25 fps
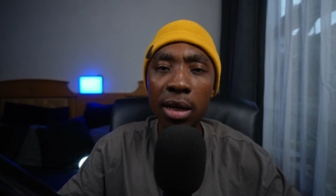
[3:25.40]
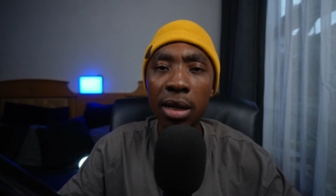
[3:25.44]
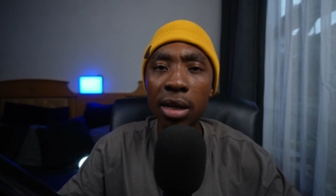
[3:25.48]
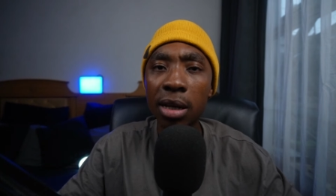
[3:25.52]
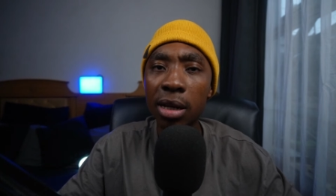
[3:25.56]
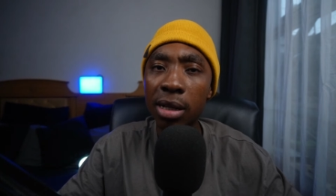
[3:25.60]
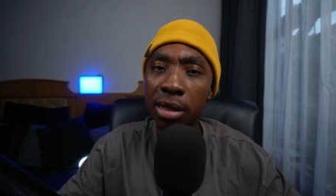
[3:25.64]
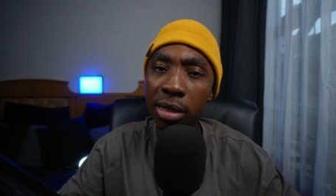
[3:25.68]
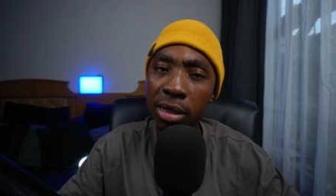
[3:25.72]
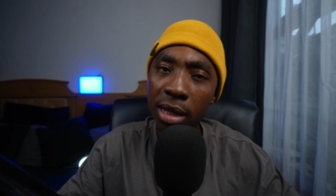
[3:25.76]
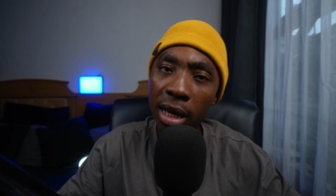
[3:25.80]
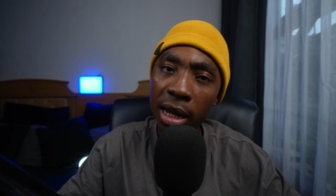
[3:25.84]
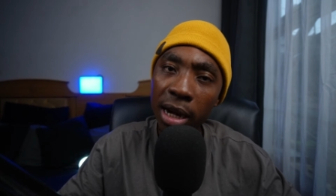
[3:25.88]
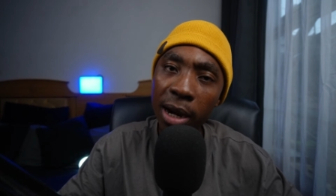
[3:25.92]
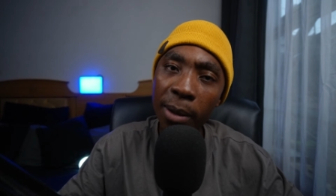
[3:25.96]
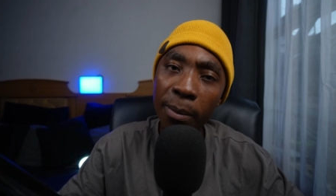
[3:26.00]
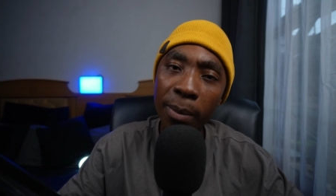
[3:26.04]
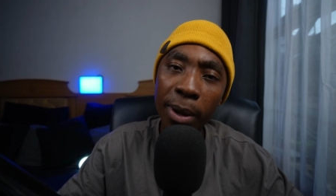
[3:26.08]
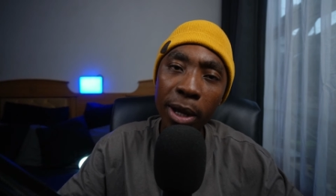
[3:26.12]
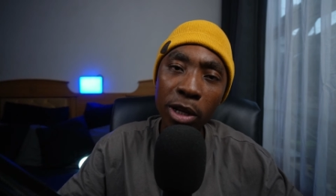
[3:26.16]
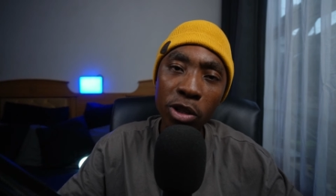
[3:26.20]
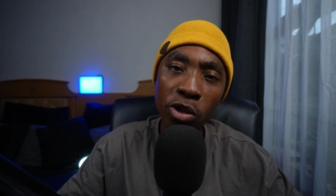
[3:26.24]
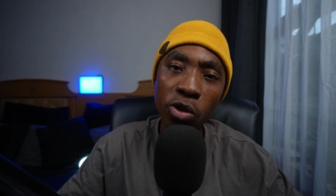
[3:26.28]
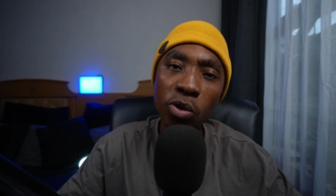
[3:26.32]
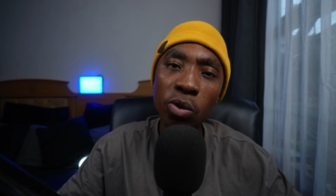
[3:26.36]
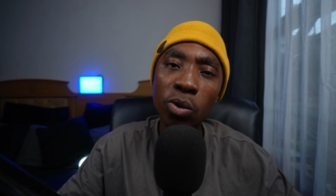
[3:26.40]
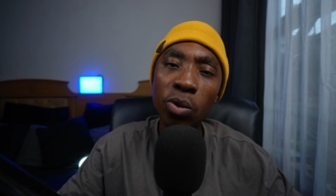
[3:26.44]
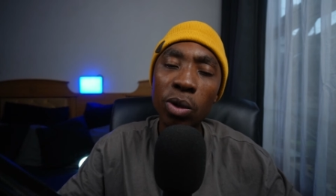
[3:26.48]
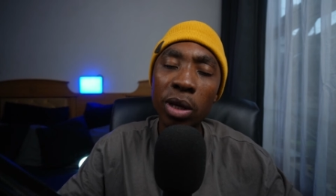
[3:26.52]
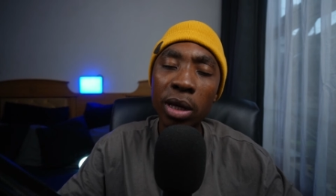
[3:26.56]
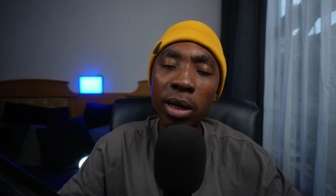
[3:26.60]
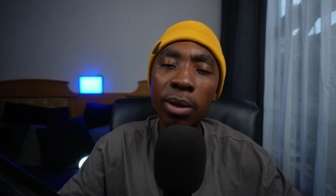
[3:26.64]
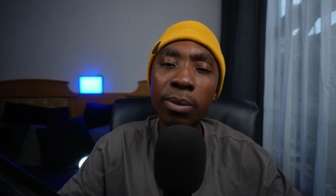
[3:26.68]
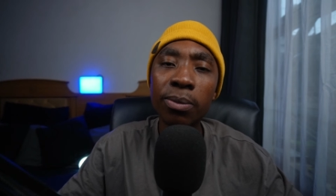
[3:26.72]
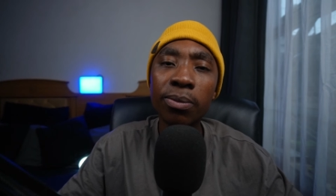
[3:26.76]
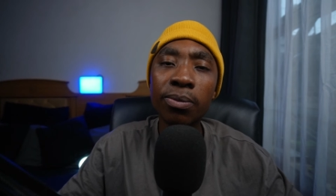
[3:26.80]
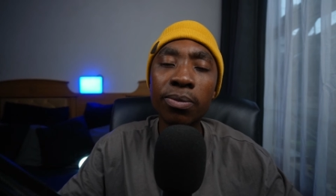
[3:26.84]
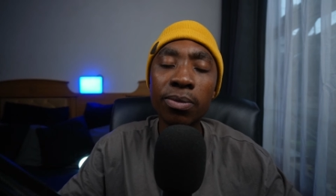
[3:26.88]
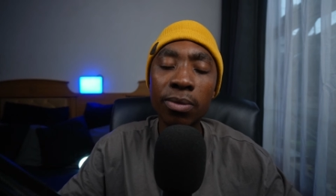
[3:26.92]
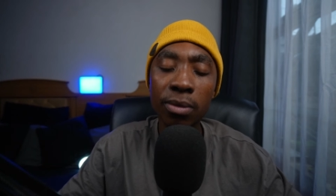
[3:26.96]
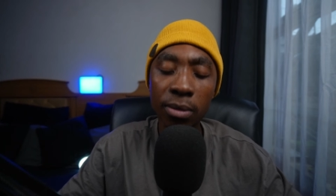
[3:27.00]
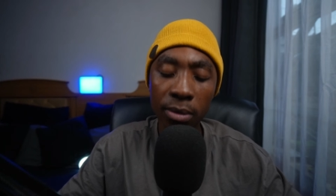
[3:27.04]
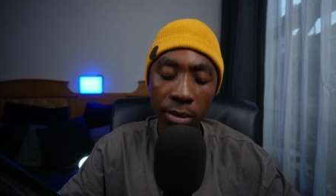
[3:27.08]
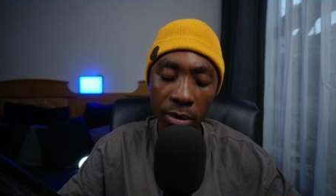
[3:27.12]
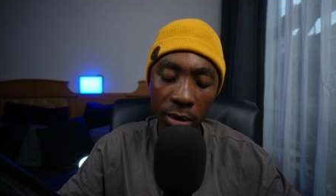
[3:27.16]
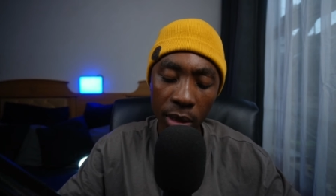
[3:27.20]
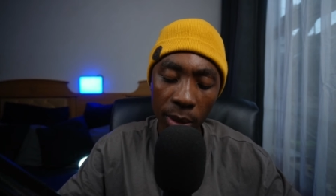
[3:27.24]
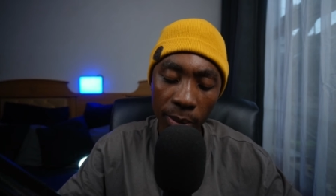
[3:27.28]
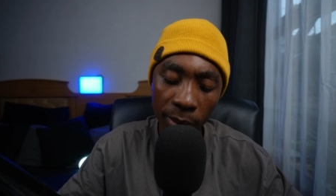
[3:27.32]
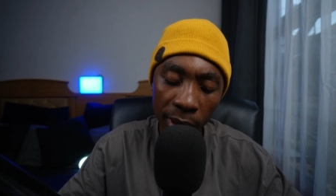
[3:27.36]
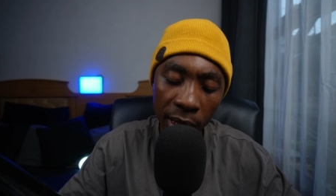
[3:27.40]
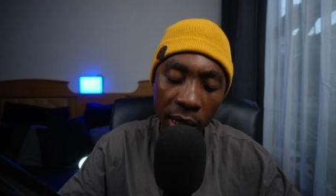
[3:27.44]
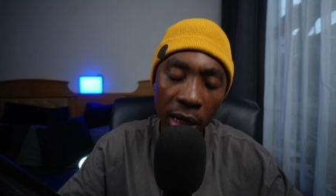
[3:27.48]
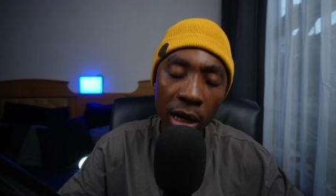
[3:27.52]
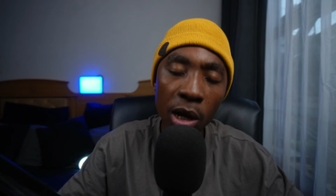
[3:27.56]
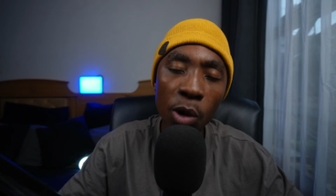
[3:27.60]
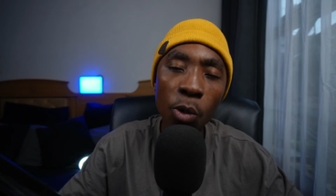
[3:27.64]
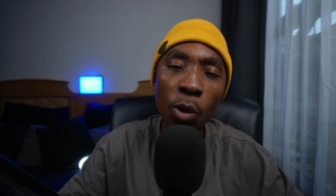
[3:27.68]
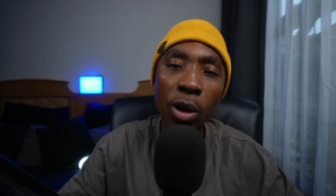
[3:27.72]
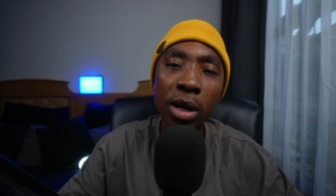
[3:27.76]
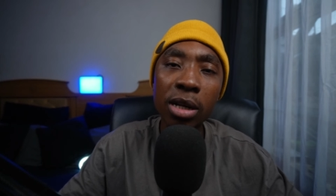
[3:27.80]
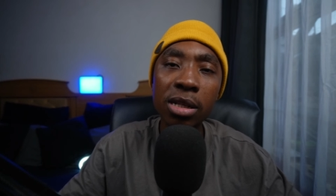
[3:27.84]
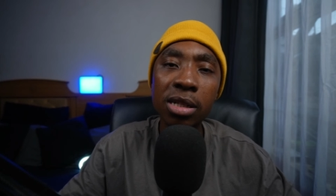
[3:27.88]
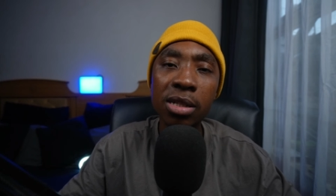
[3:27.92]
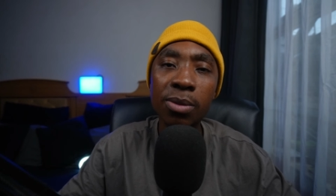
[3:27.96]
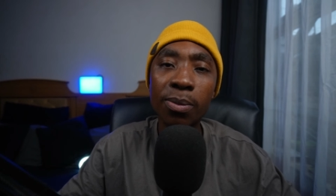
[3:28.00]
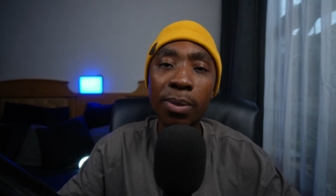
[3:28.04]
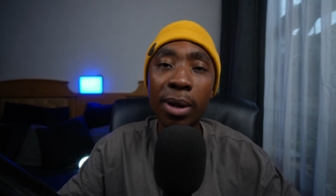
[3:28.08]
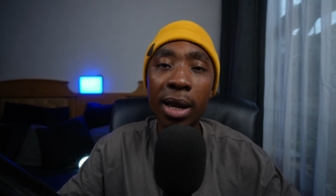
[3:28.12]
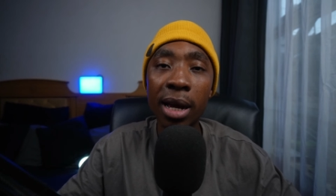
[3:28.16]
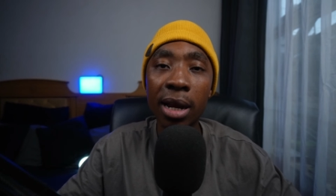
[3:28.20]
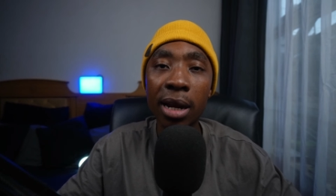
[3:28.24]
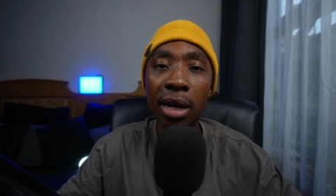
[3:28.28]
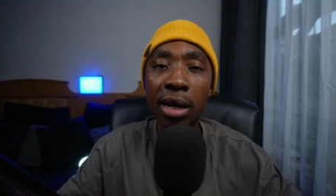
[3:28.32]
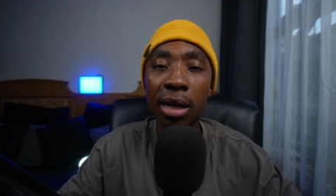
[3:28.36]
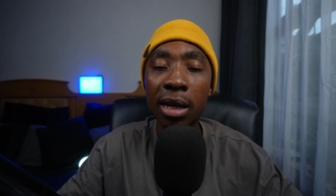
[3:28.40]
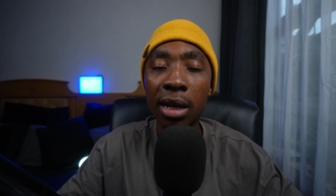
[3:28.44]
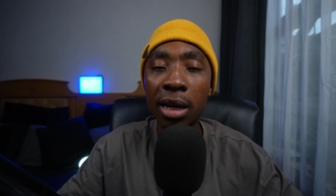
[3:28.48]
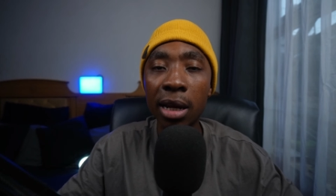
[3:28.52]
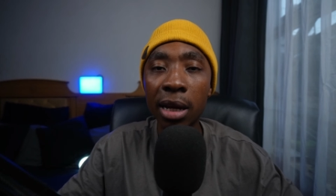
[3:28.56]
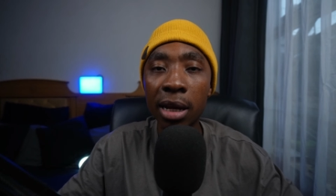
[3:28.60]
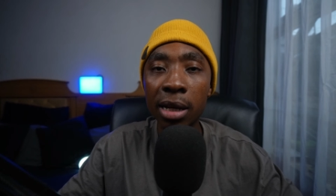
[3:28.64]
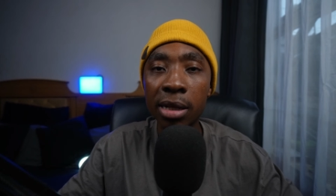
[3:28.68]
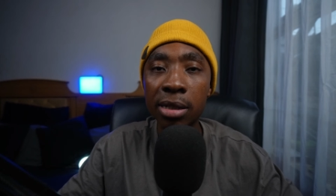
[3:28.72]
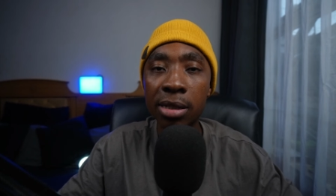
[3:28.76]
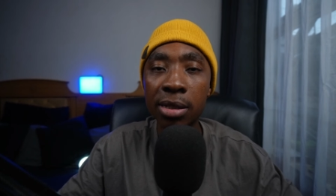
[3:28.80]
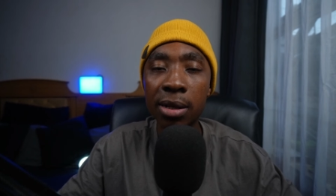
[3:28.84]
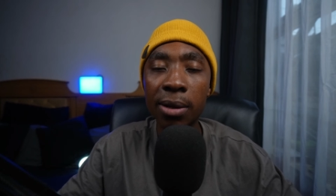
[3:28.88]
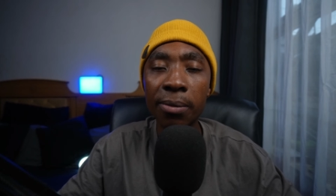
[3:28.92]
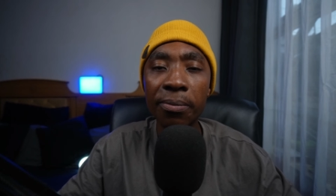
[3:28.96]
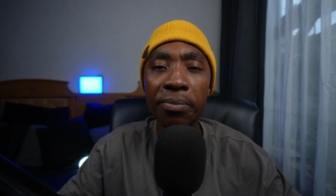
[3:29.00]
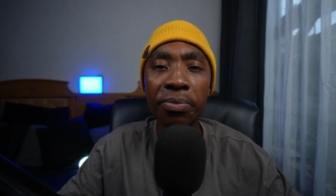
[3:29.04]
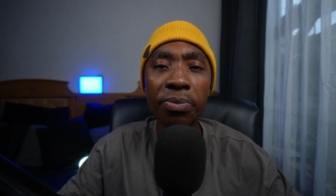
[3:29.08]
he's getting back to him being the quality player that he is.